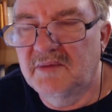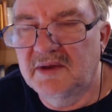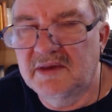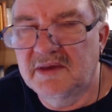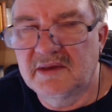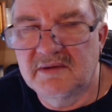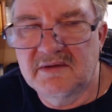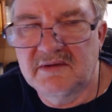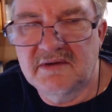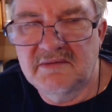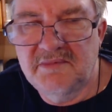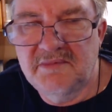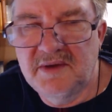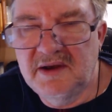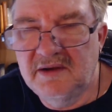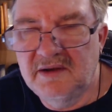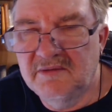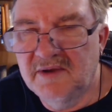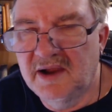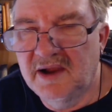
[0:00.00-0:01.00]
but the
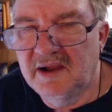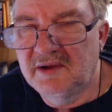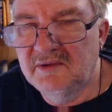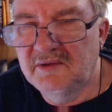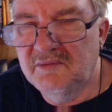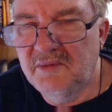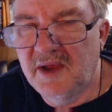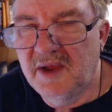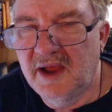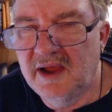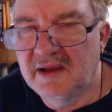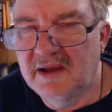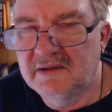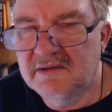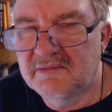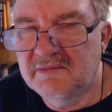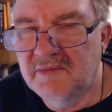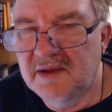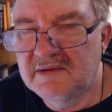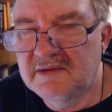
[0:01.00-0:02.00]
spin around
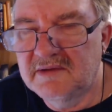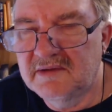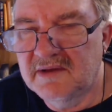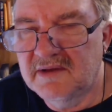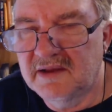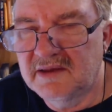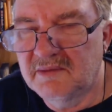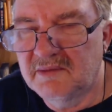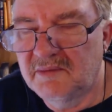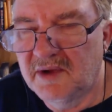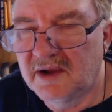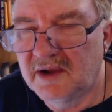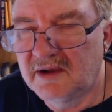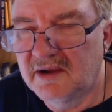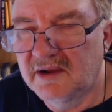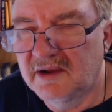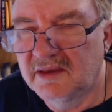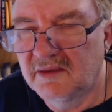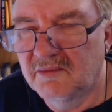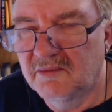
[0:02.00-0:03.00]
pass, Benson got the puck
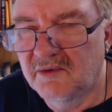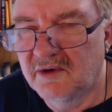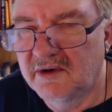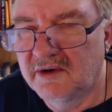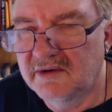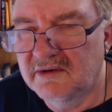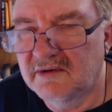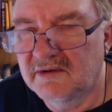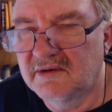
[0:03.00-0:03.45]
on the boards,